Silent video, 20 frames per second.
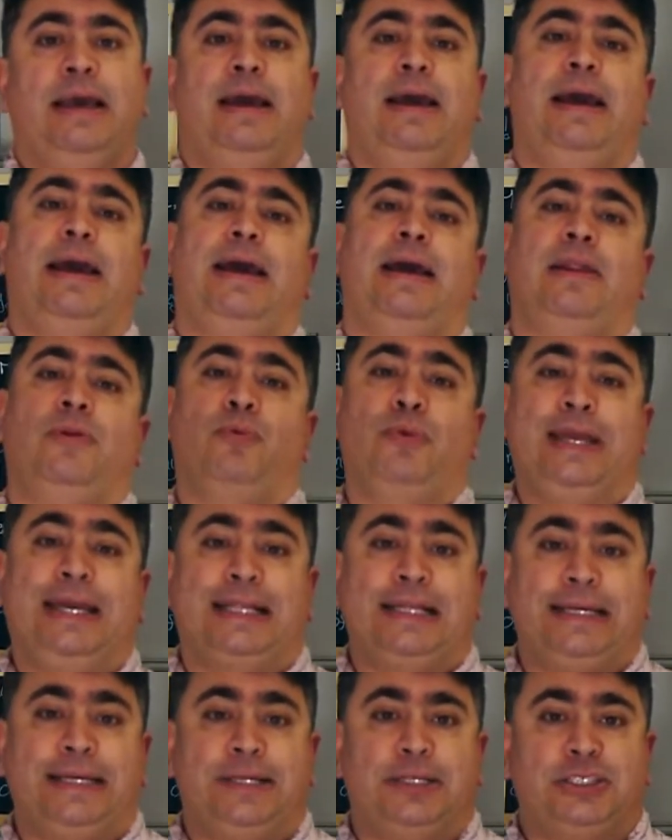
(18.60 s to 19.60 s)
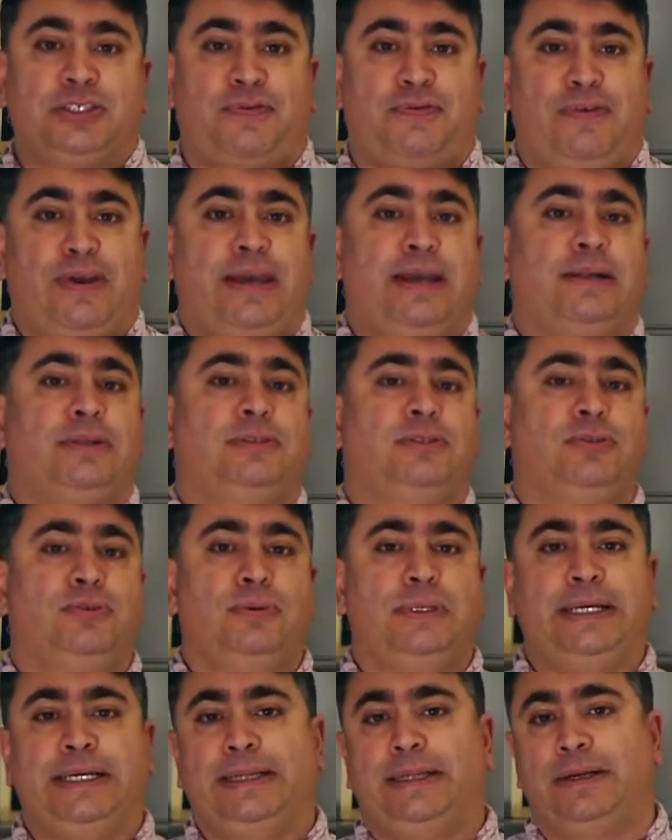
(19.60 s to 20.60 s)
and weak leaders fail to
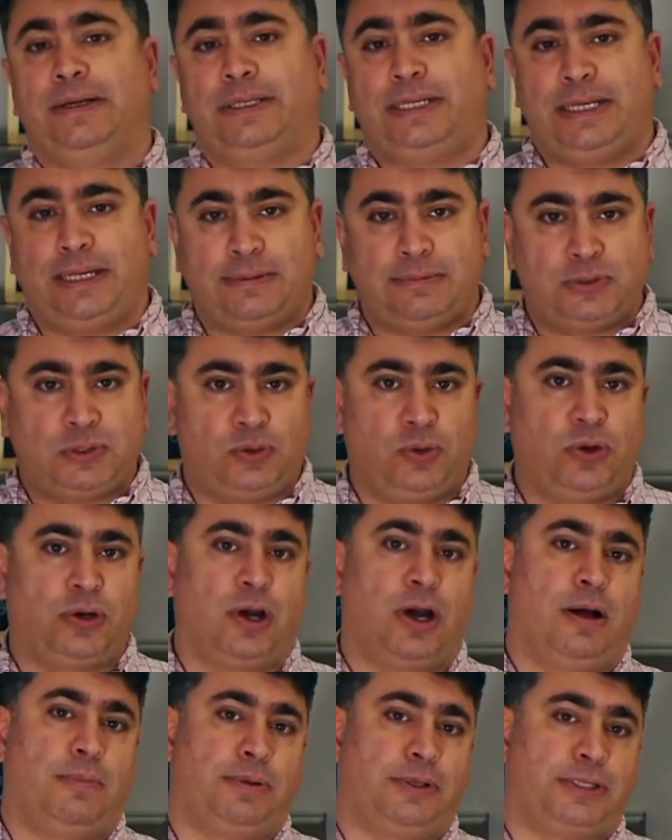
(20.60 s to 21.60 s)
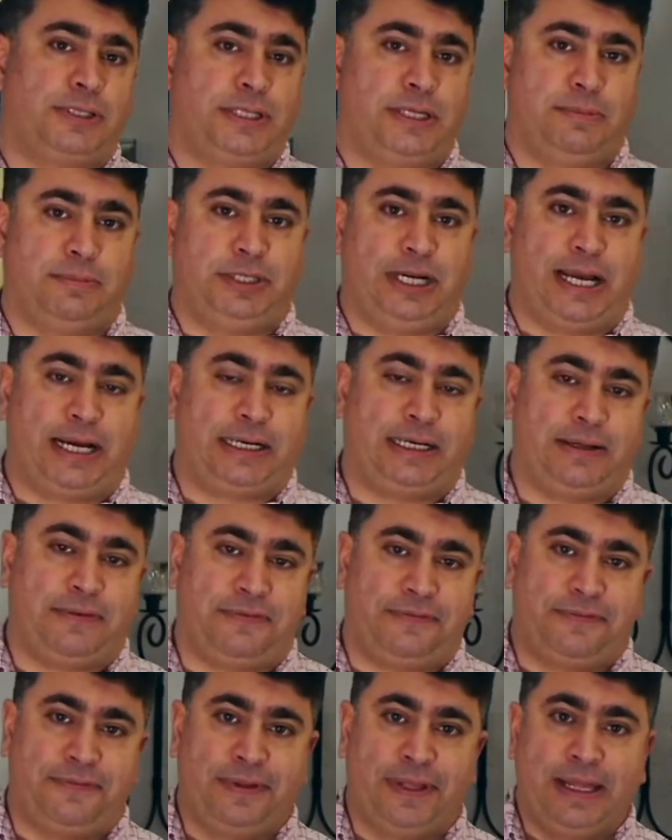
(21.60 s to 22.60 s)
lead their teams to accomplish the
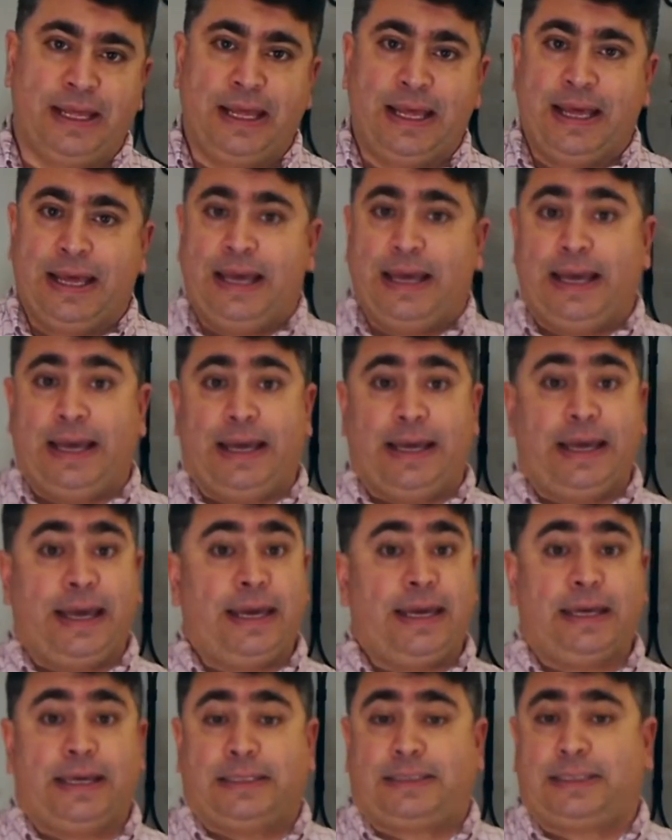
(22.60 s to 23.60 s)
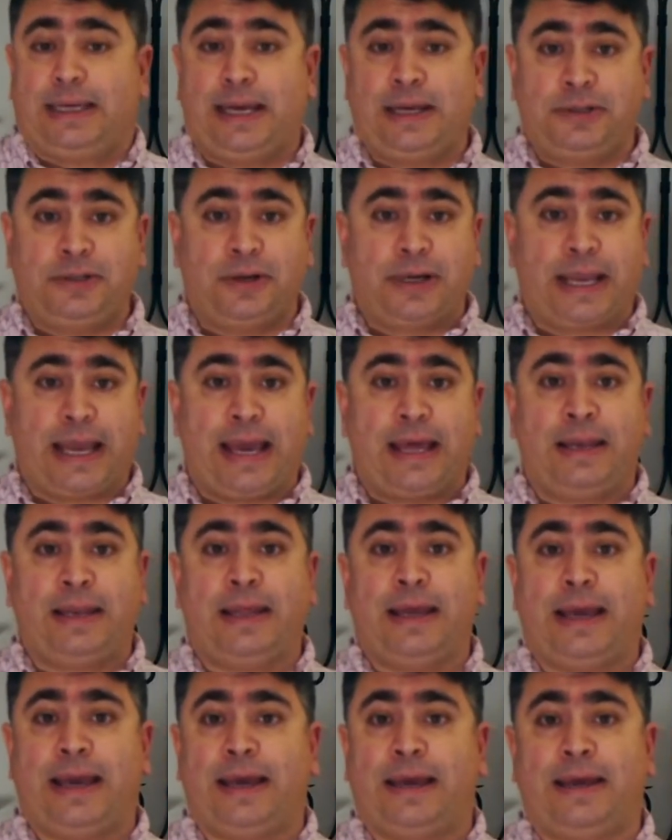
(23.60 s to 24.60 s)
objective. Hey, it's Andrew
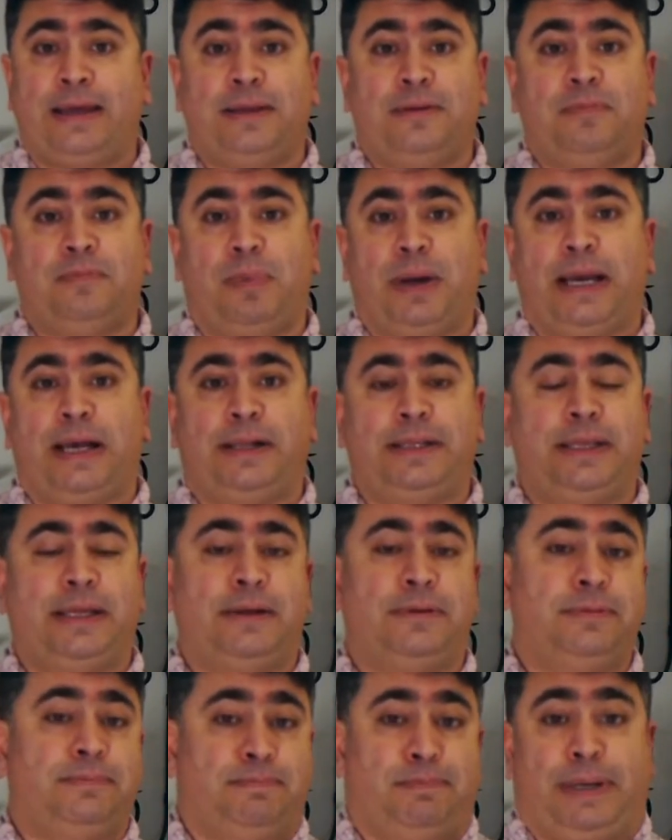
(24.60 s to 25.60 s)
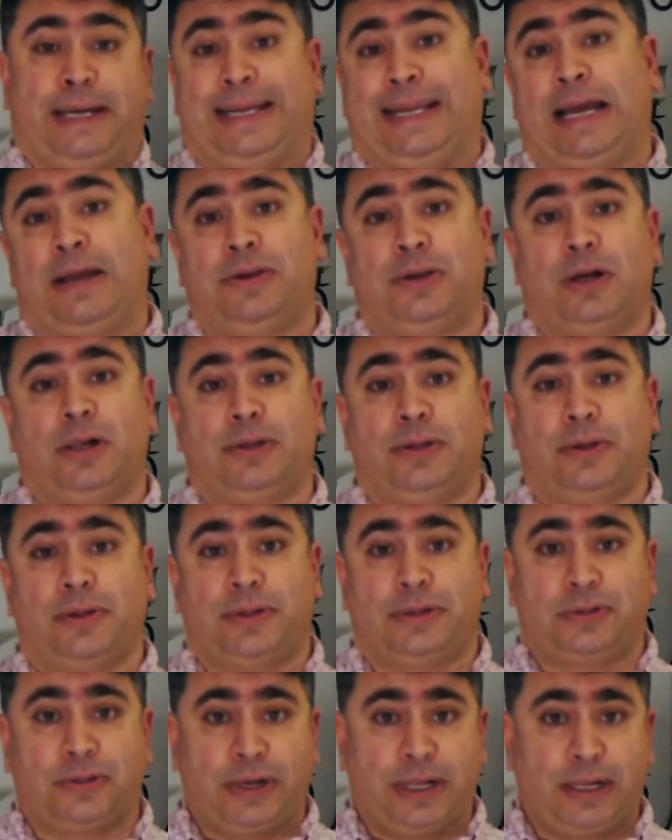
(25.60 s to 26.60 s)
again, and by now you all know
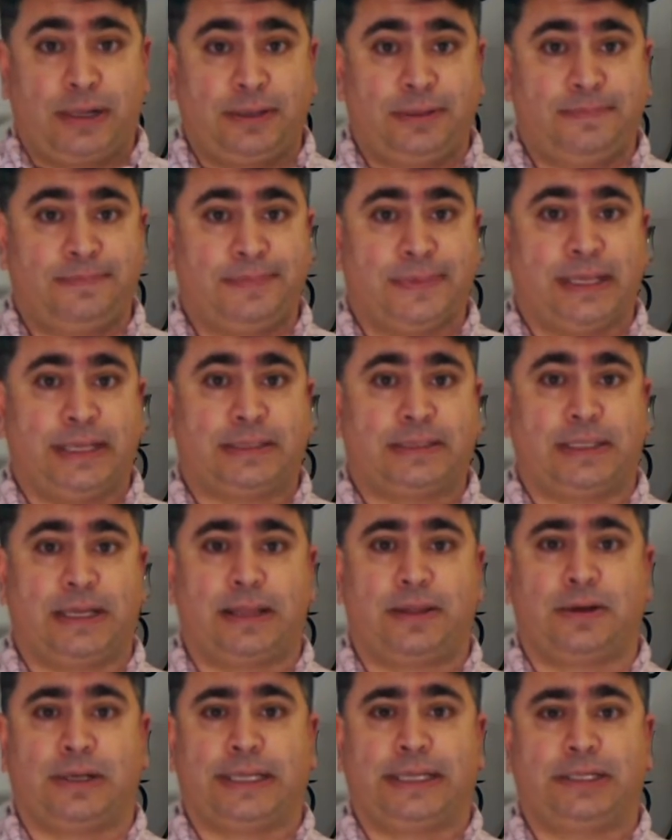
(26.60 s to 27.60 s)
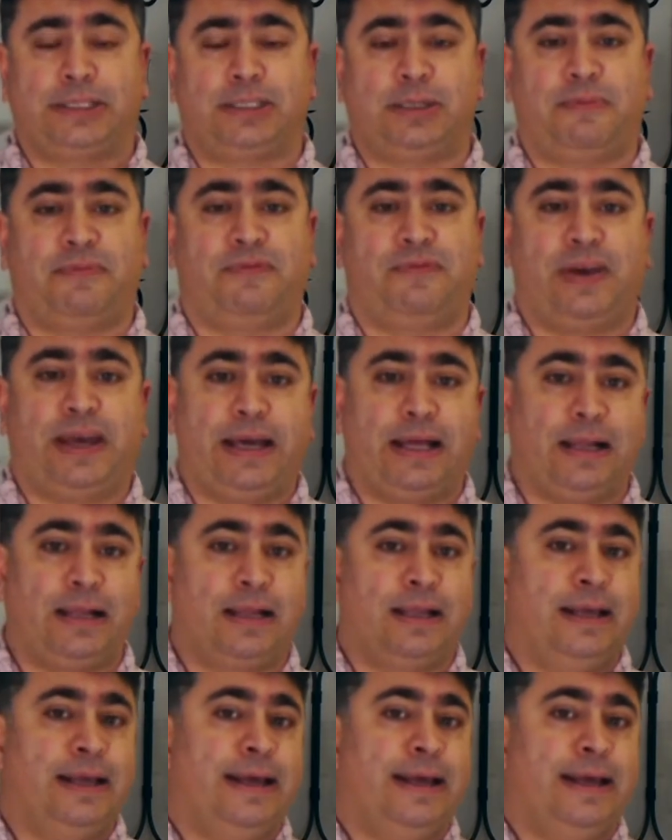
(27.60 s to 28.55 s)
the drill. It's another leadership fail.